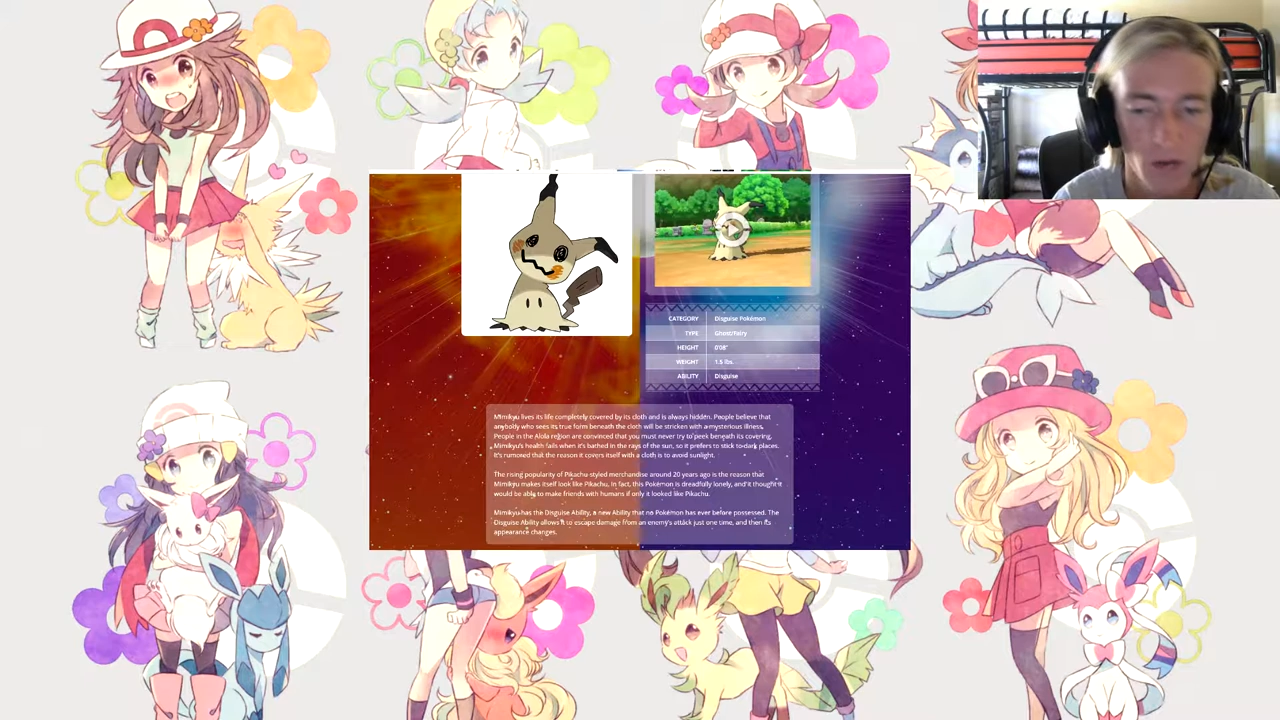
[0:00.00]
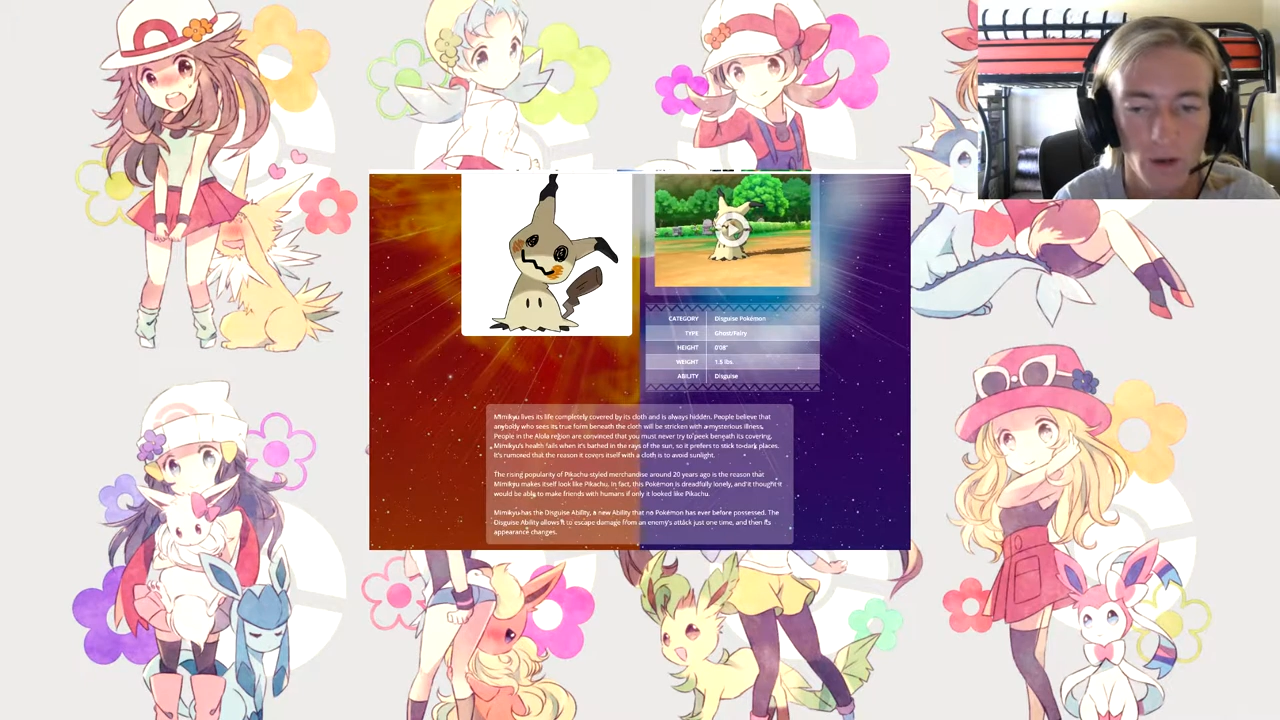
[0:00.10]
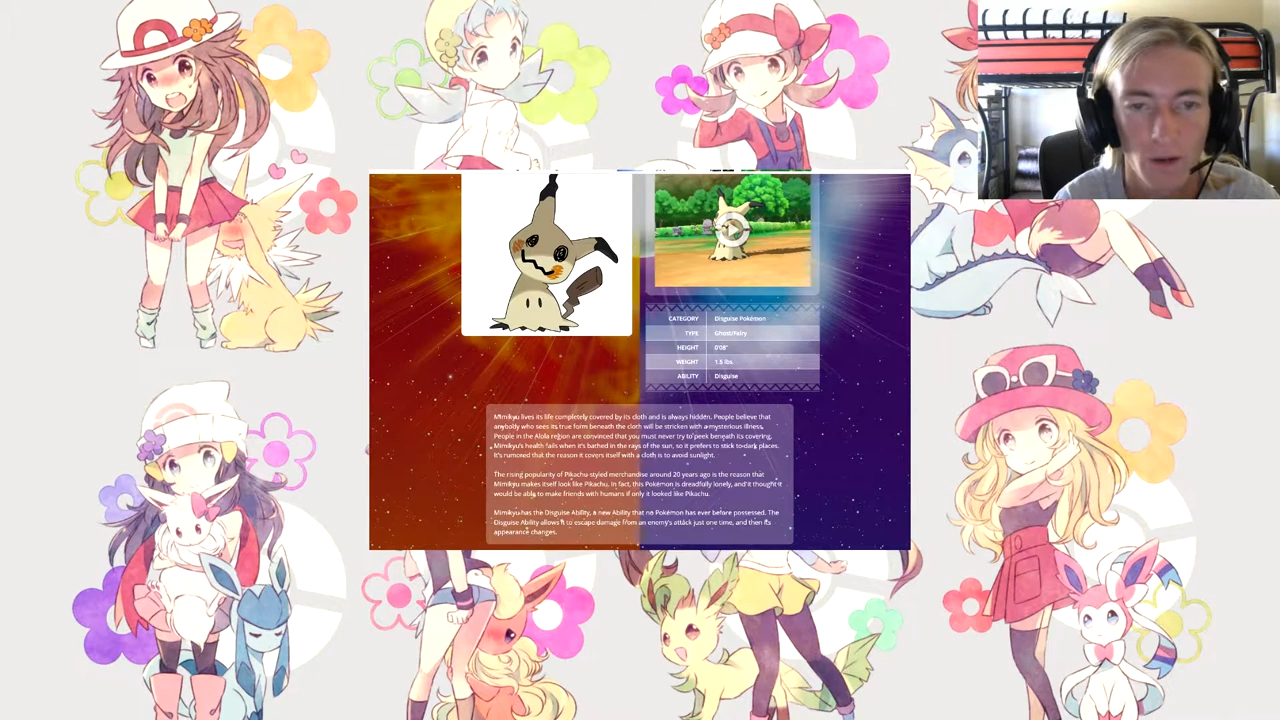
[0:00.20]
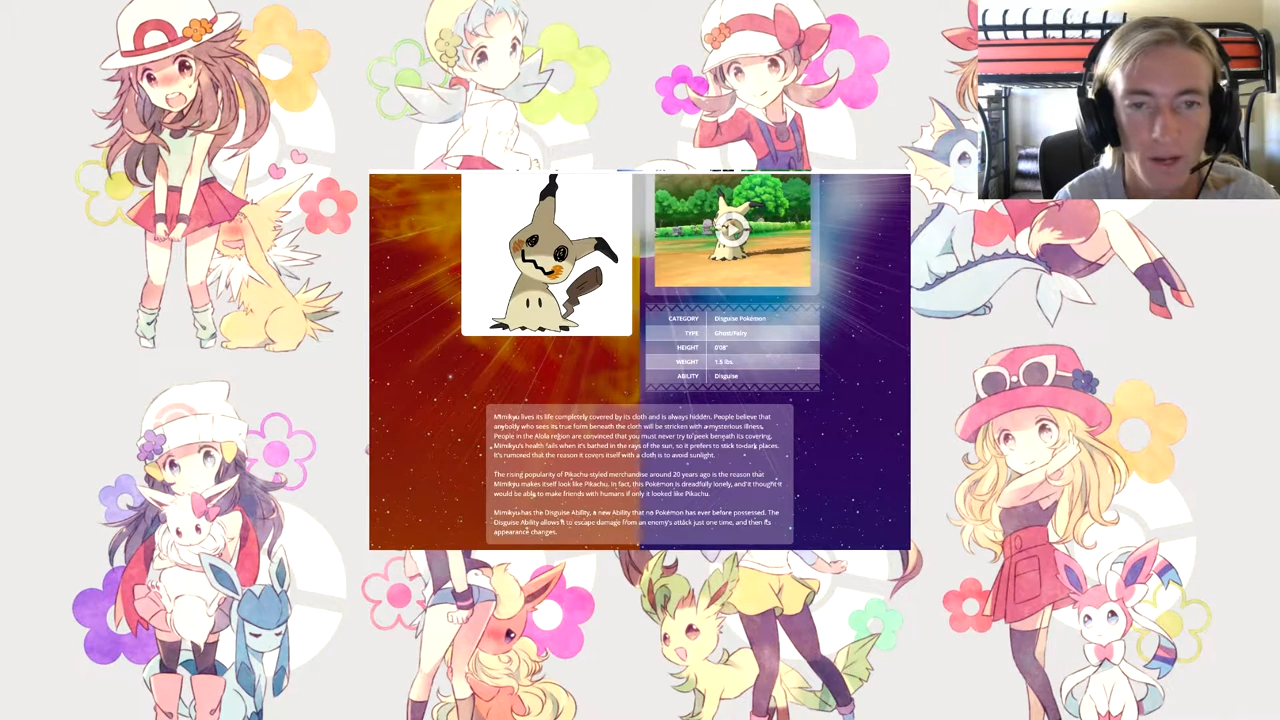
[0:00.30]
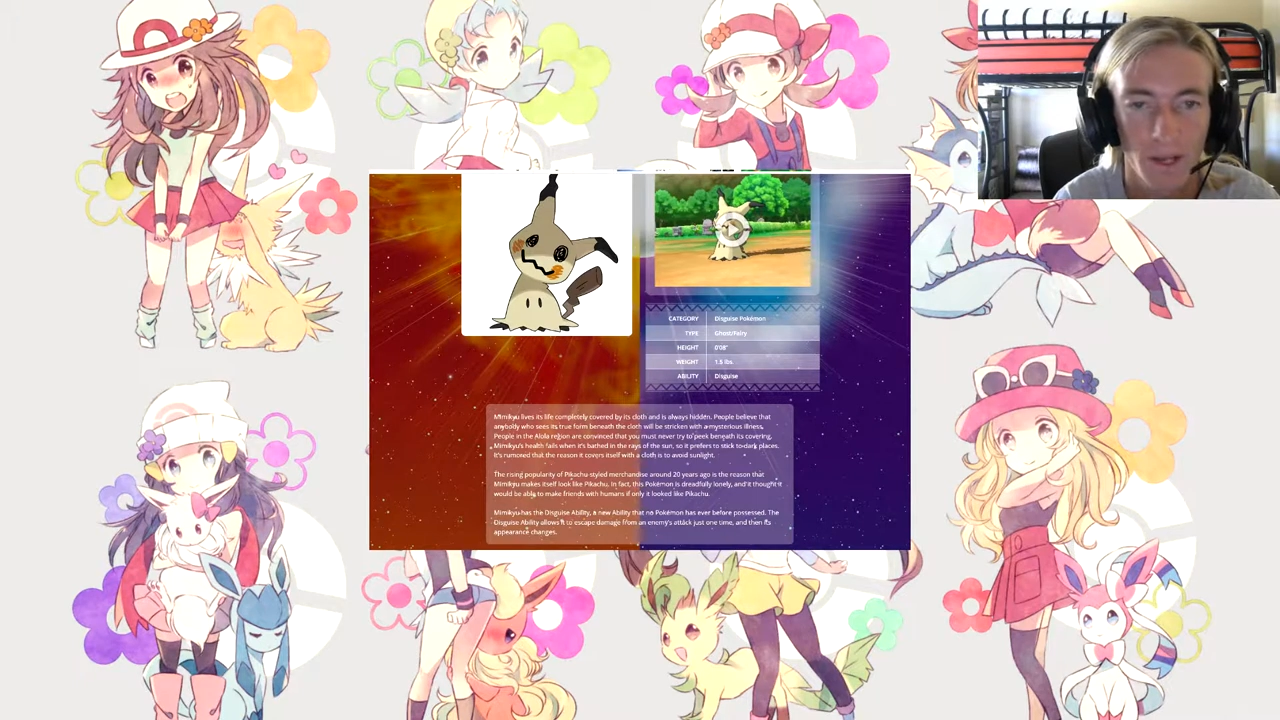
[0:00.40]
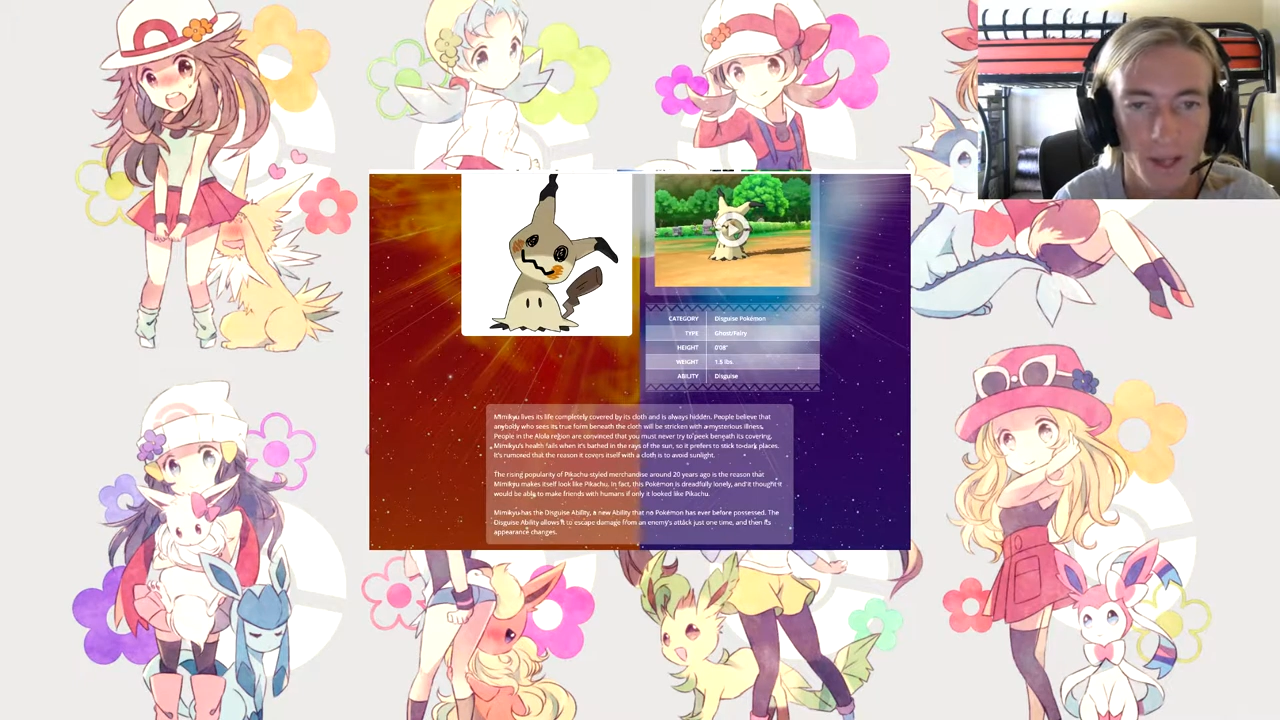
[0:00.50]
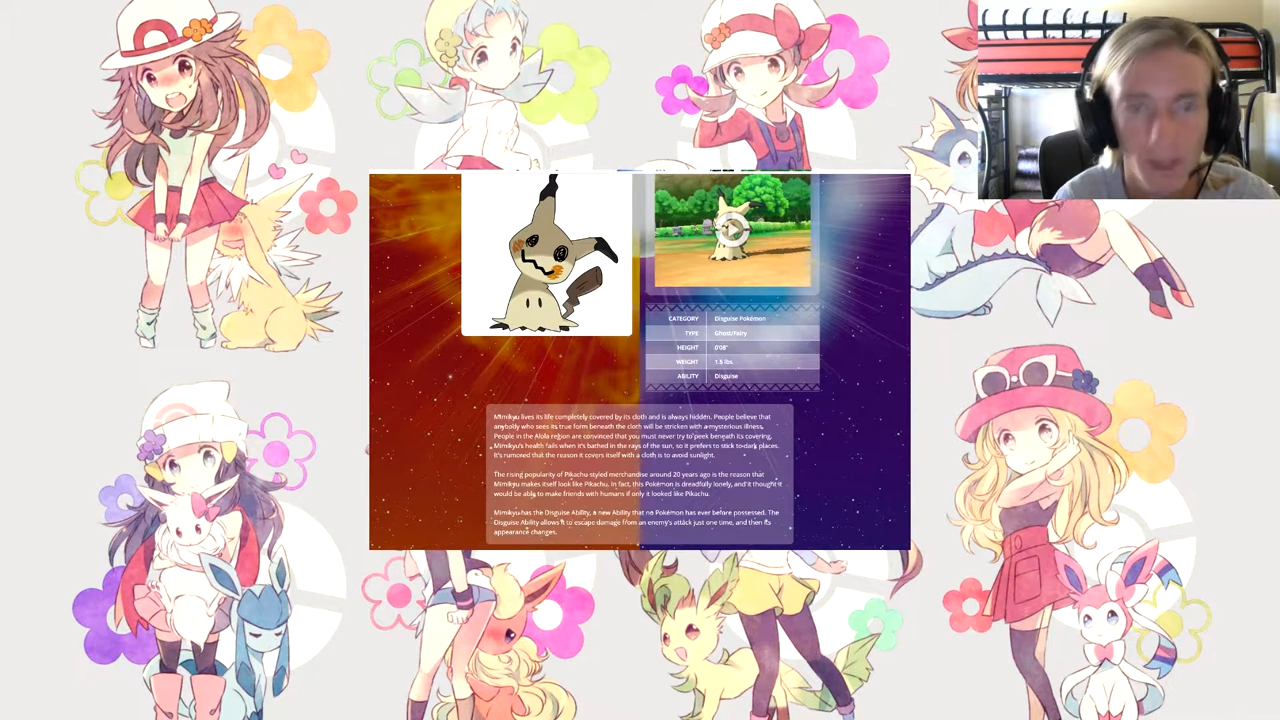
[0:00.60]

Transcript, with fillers: looked like